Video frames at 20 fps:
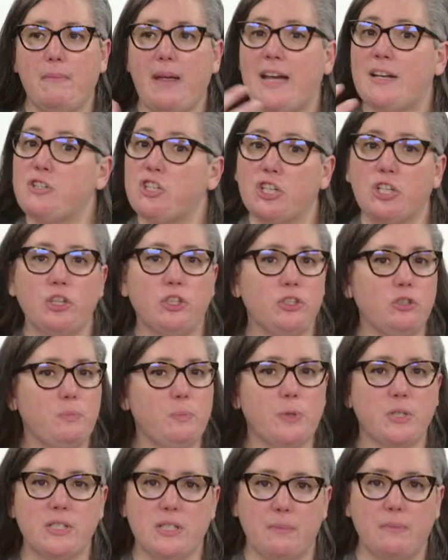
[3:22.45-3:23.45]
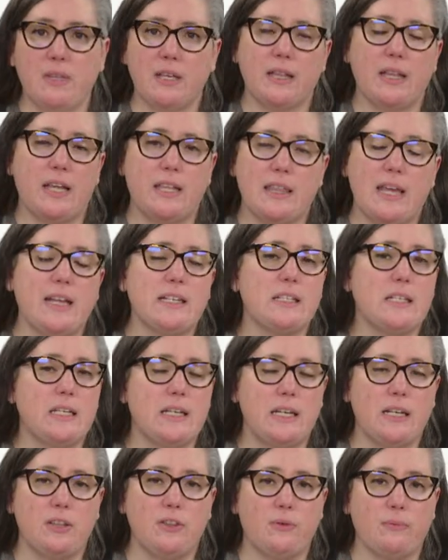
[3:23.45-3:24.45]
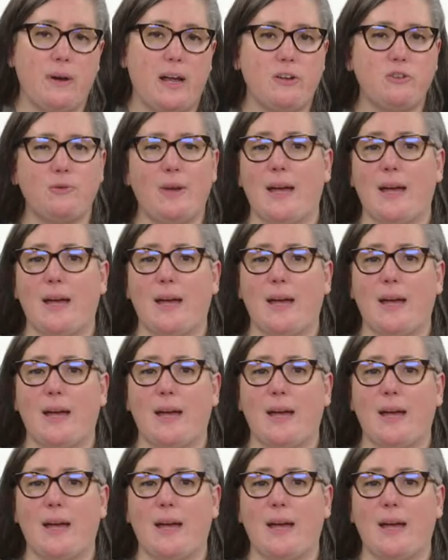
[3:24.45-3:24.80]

magic loop or something like that to knit in the round,